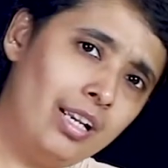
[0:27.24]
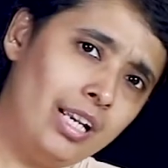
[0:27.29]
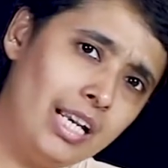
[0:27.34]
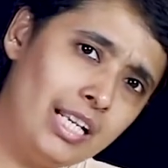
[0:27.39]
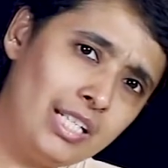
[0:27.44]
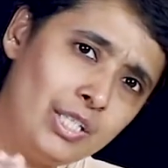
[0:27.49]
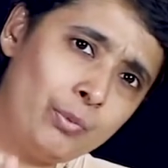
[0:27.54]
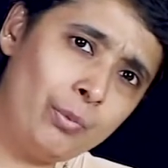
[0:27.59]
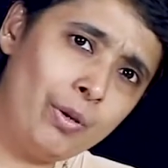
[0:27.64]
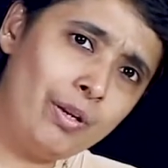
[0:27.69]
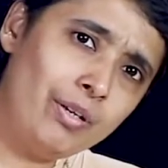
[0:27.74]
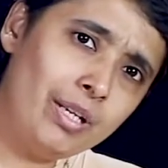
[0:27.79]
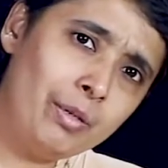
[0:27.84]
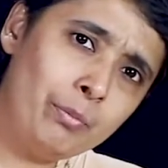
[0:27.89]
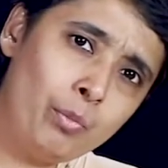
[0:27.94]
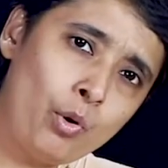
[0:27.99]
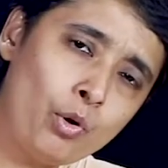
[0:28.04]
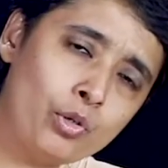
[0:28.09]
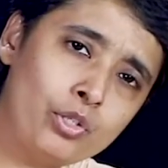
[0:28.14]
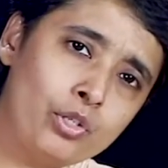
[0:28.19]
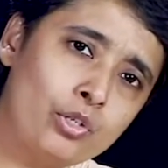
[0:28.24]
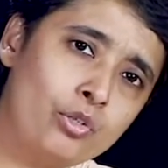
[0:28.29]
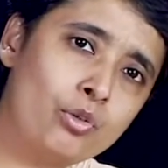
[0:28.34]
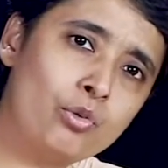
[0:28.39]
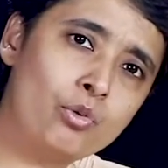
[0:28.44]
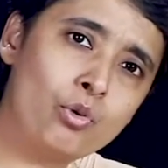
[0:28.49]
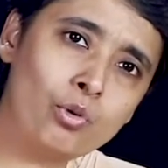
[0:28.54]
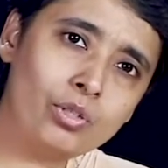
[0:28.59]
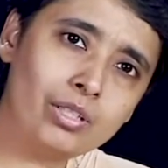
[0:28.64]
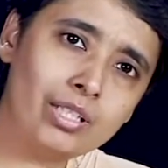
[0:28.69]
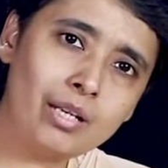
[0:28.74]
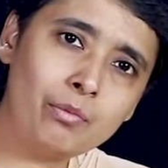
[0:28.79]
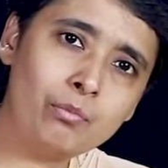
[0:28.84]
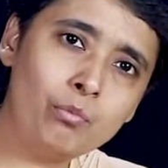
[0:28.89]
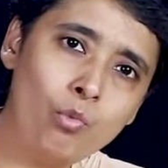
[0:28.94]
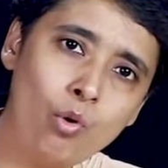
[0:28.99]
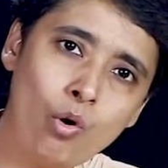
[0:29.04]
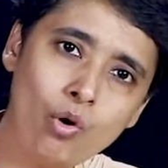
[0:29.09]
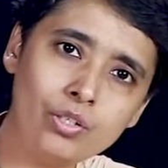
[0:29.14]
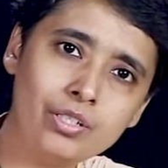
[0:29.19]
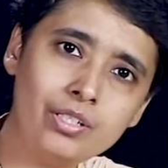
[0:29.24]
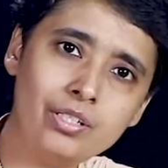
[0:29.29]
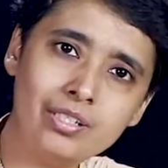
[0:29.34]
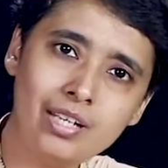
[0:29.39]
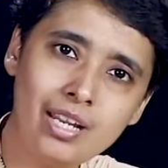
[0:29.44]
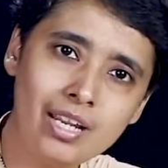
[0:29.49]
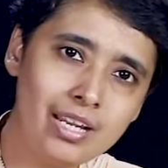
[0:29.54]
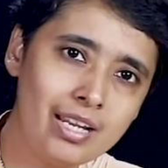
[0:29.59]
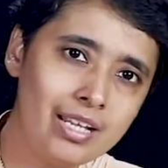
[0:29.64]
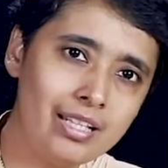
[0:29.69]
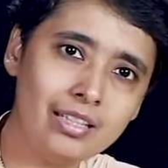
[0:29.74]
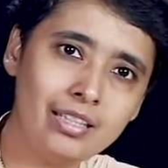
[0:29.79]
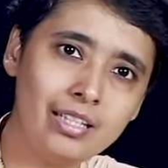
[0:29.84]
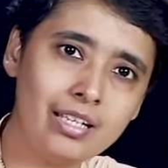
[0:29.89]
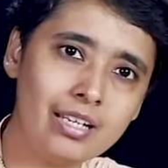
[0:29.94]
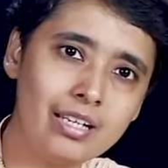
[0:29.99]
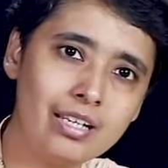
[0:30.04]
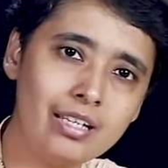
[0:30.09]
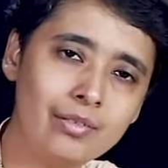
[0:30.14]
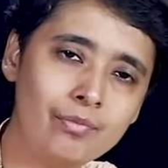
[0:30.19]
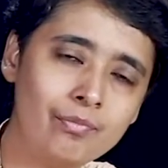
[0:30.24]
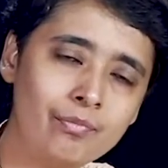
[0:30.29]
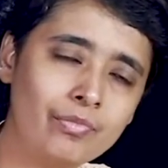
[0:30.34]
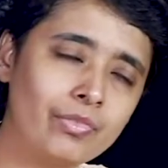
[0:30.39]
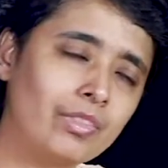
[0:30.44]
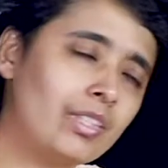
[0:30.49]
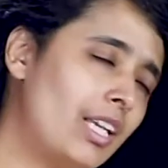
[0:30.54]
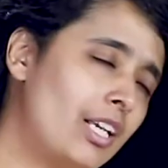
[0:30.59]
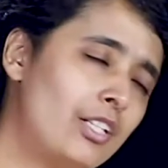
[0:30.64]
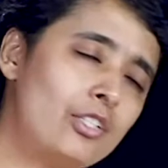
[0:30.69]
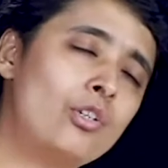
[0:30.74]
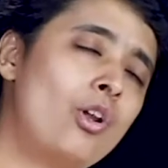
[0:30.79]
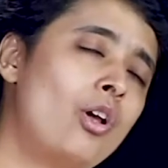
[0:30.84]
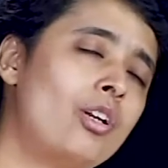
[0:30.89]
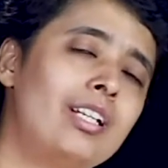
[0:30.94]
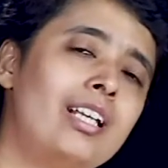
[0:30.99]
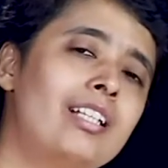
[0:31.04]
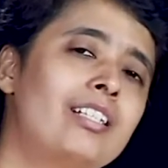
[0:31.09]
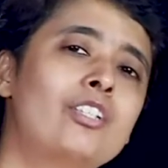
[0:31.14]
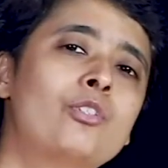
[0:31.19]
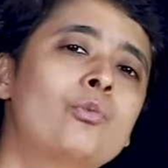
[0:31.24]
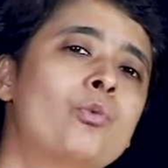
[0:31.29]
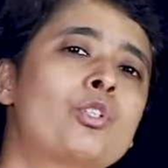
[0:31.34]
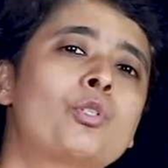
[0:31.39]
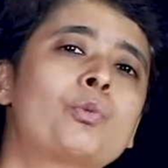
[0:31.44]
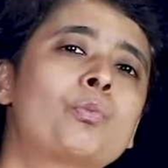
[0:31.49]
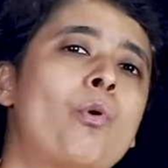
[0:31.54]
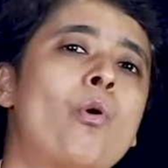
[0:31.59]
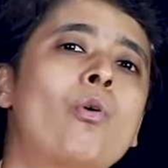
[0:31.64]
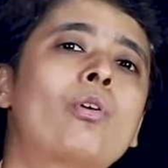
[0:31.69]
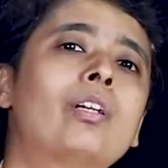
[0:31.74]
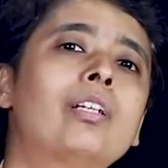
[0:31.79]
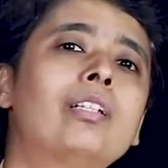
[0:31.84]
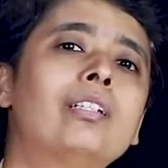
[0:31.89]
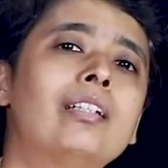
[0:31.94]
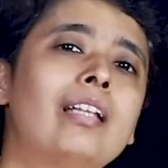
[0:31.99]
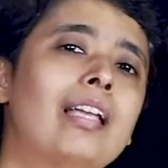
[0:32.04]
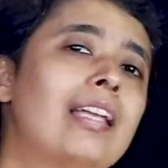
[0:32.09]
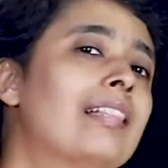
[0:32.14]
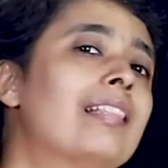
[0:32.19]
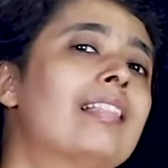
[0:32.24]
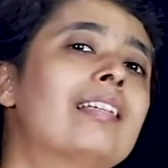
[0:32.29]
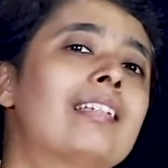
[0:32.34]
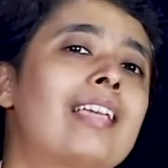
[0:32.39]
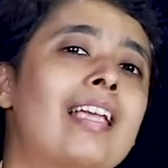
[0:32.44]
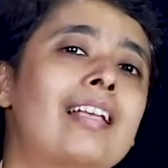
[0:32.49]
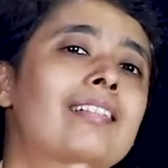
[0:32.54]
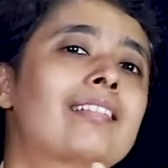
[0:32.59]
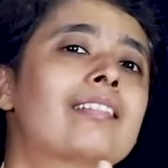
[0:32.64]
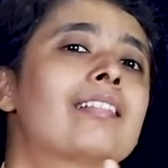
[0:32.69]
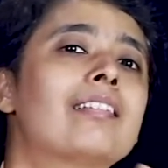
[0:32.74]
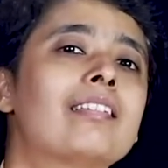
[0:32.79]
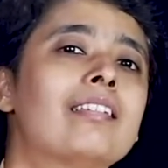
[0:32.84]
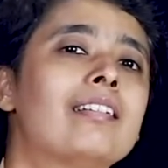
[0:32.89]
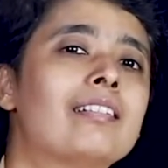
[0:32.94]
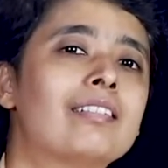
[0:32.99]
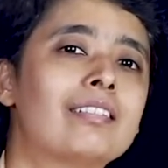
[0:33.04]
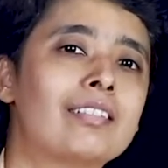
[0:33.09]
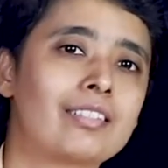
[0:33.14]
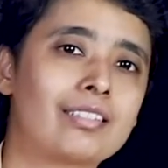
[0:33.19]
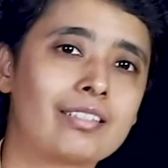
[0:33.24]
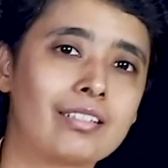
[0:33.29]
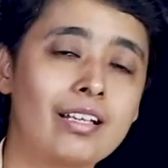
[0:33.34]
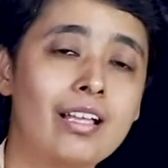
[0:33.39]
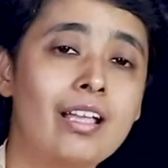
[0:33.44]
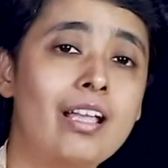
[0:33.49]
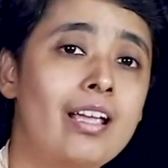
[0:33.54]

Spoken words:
It's very important to note that modern day Hindi is not as it was spoken in the yesteryears.